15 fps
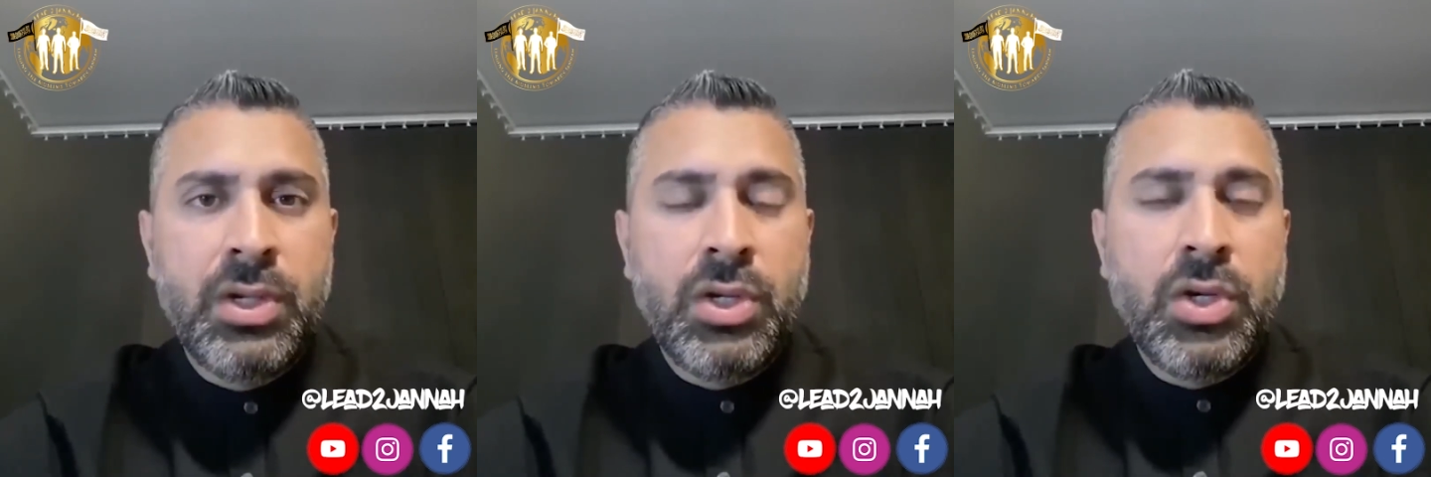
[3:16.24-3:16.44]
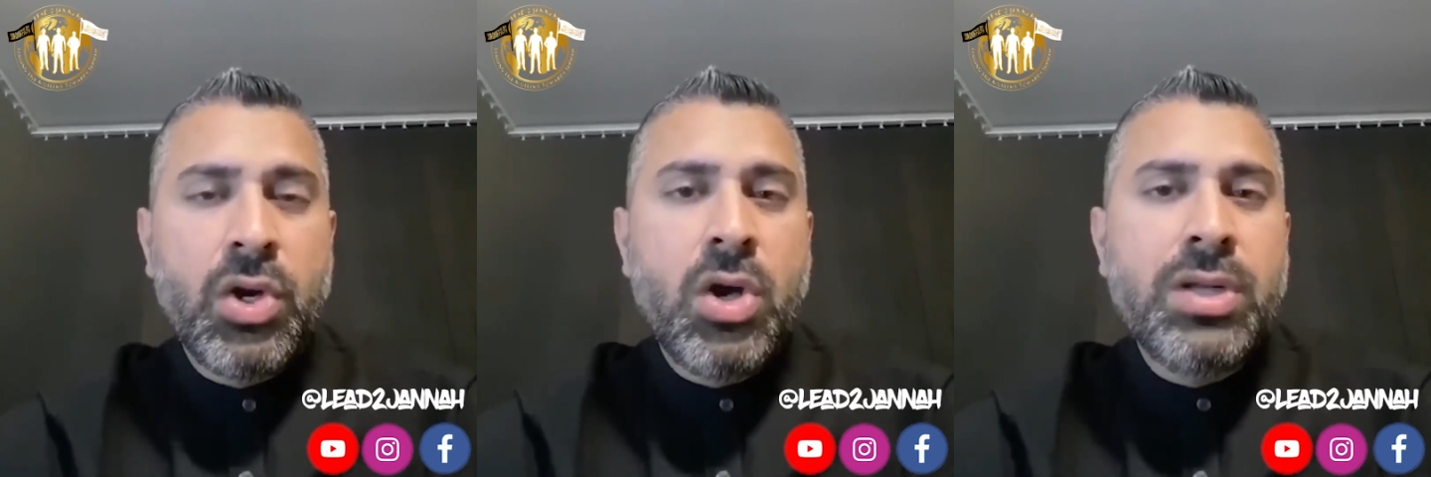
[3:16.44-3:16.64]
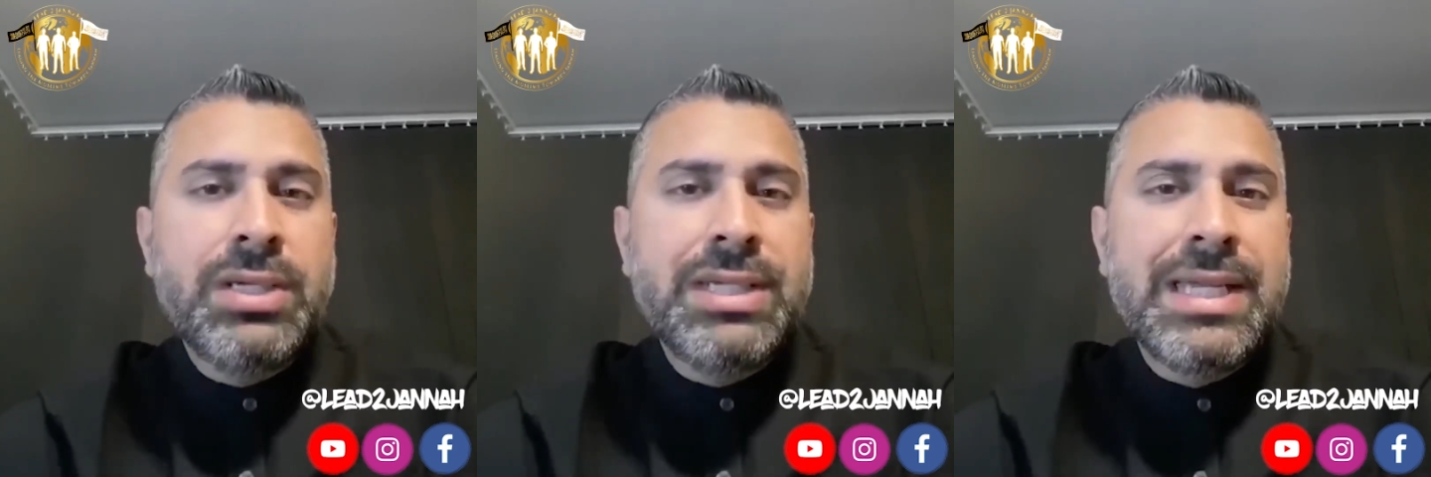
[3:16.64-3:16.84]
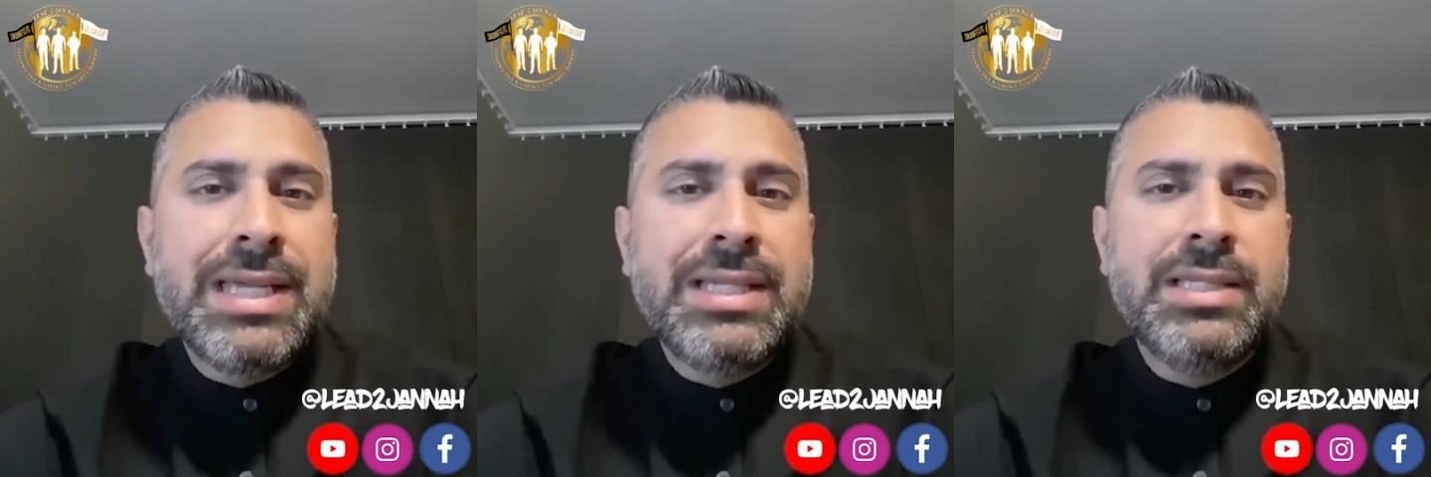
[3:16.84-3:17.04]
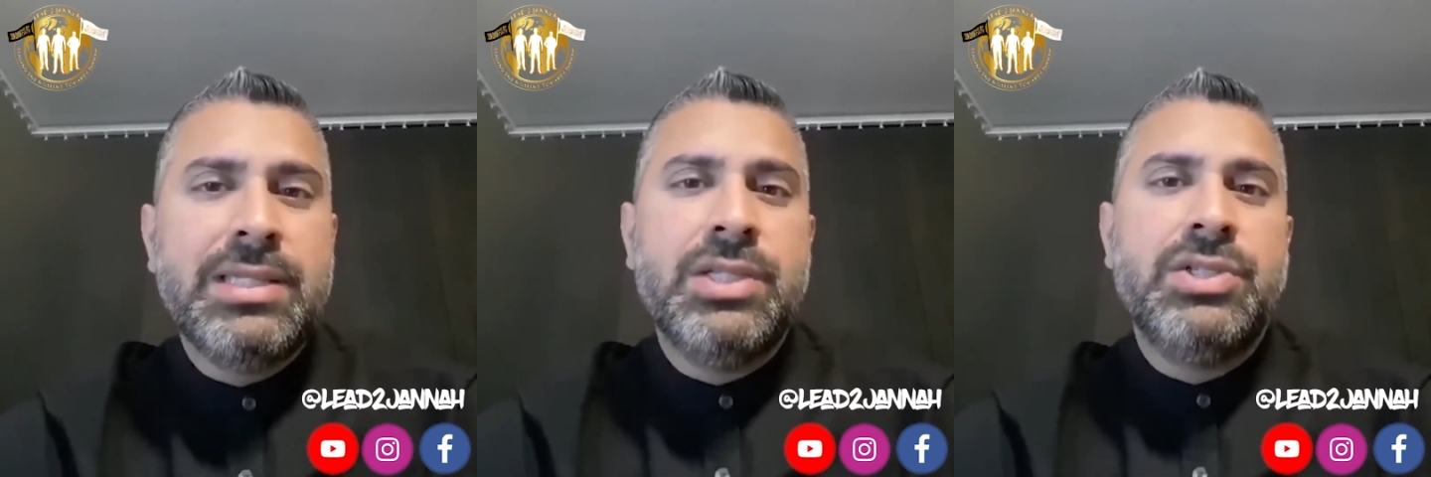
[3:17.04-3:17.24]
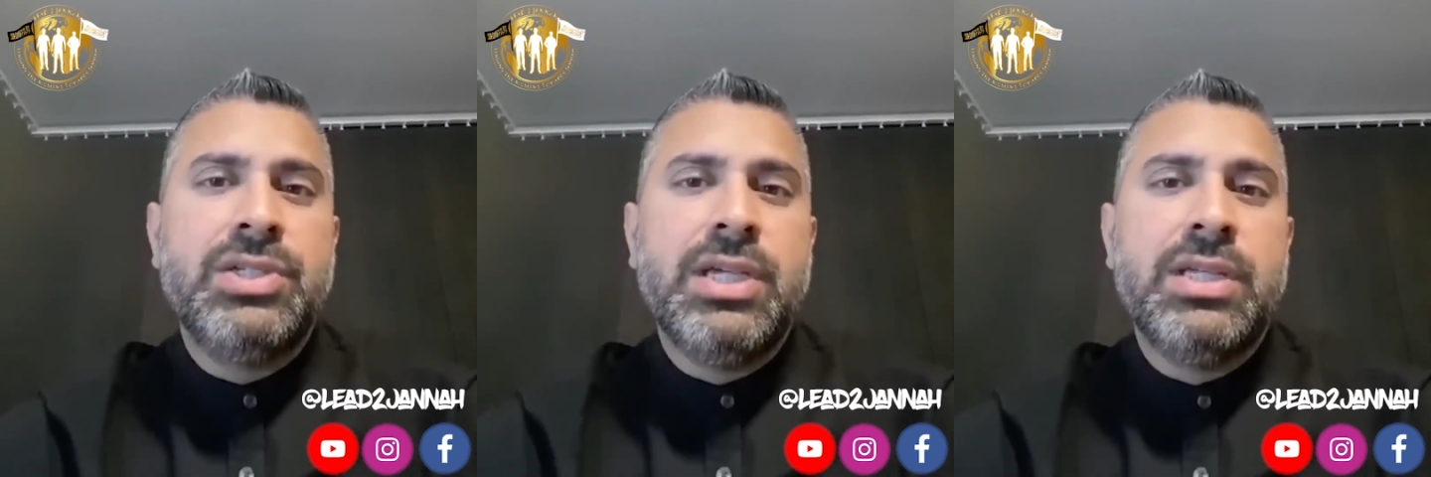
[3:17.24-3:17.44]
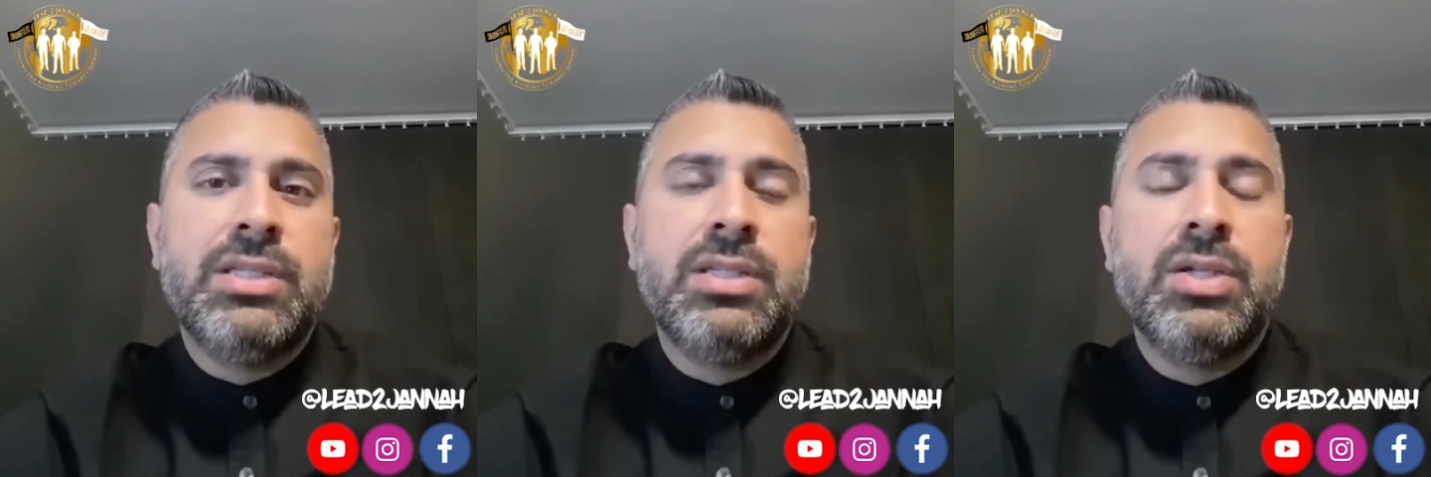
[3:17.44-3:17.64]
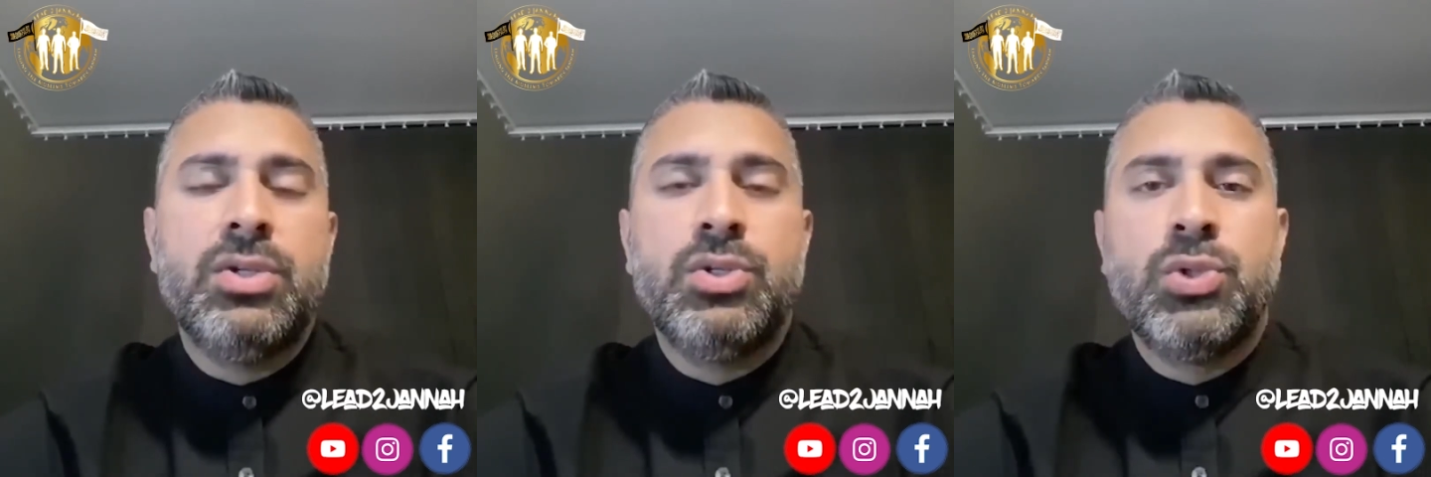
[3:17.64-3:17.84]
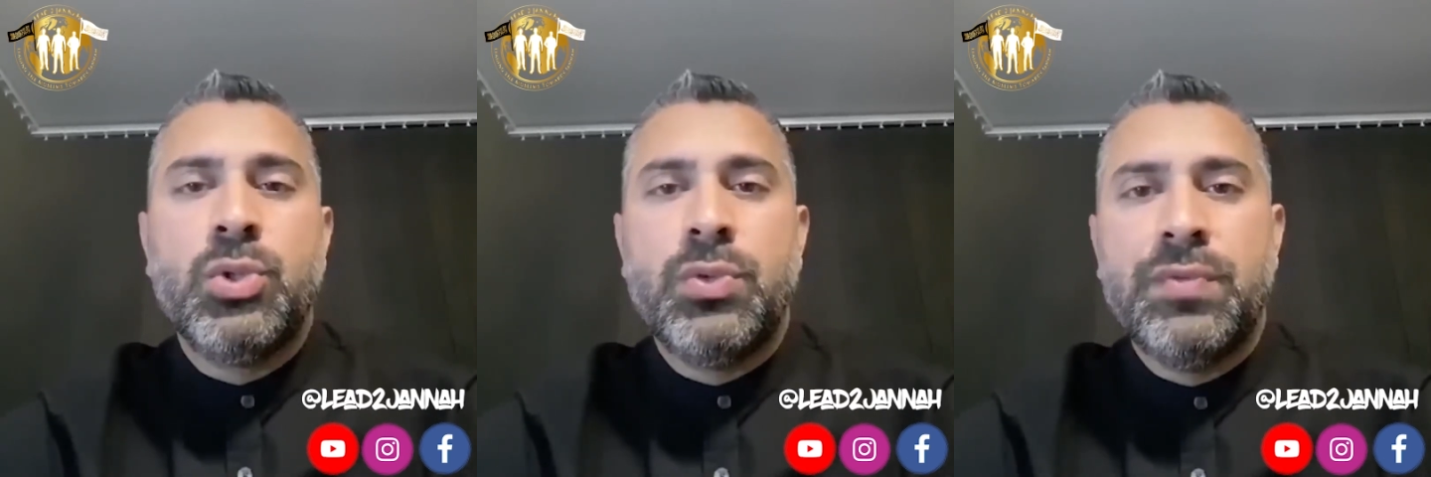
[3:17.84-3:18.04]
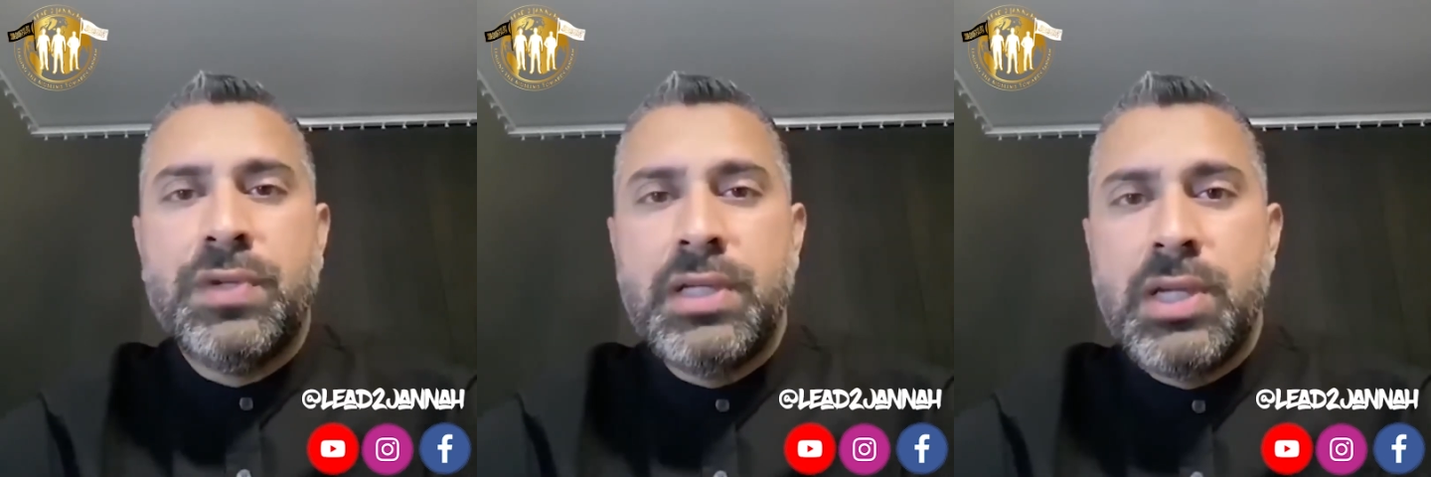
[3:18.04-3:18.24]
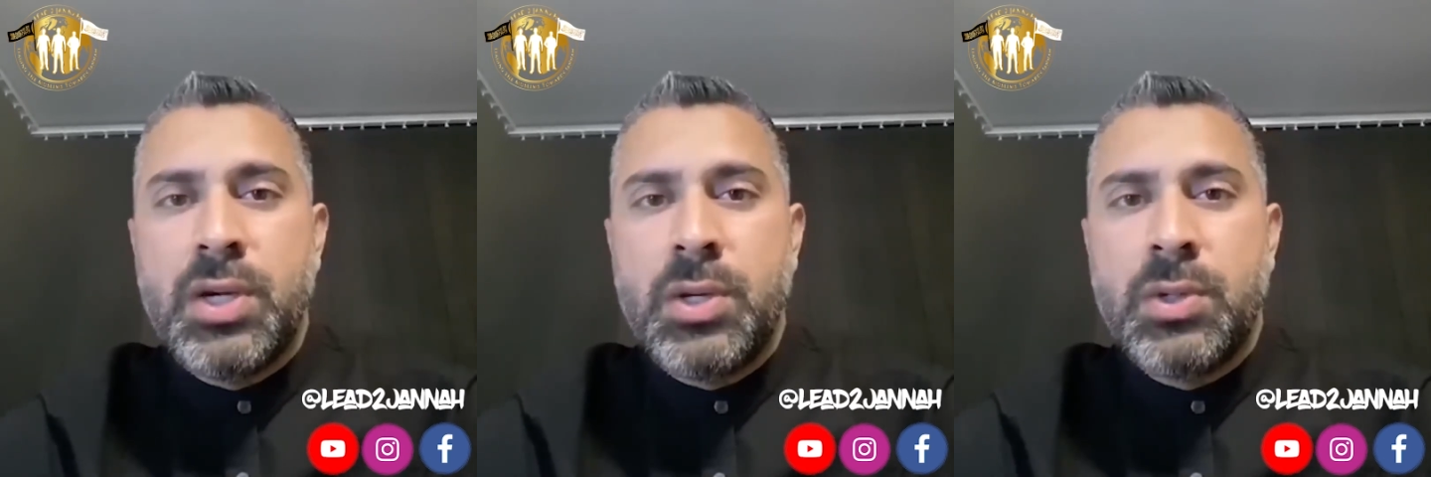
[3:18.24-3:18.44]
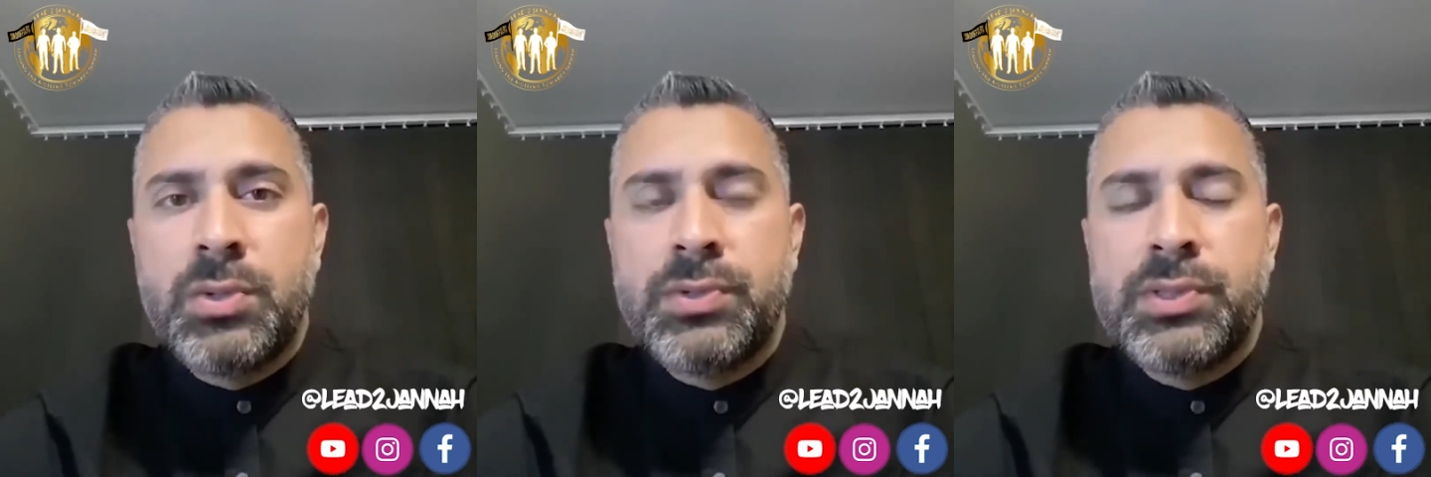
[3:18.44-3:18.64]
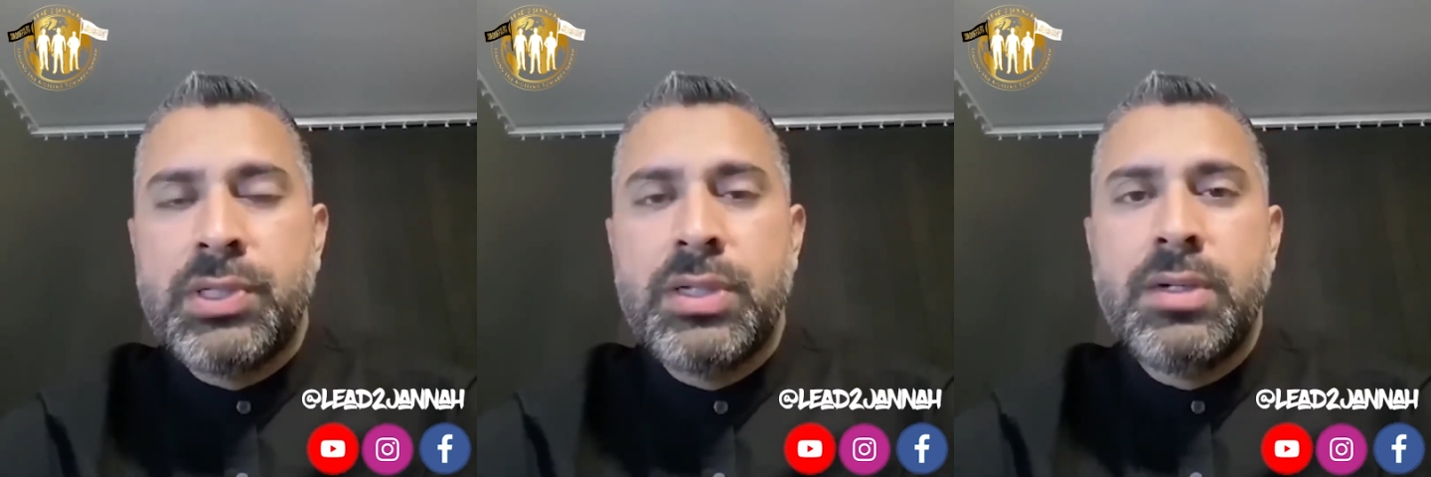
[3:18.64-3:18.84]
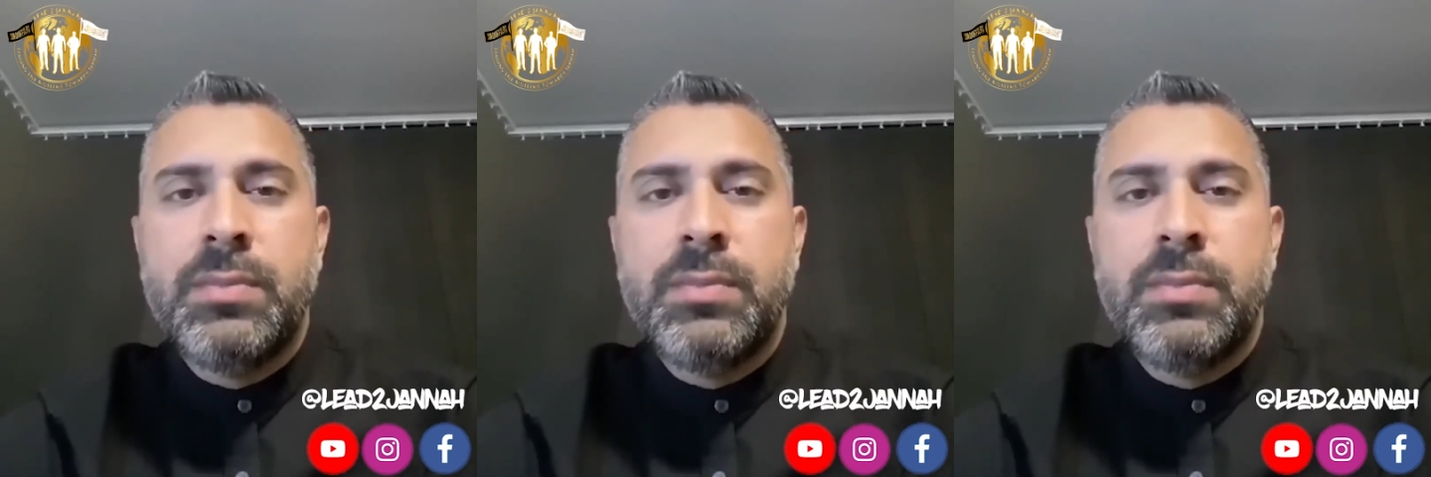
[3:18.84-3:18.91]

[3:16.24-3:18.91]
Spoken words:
Content such as short videos,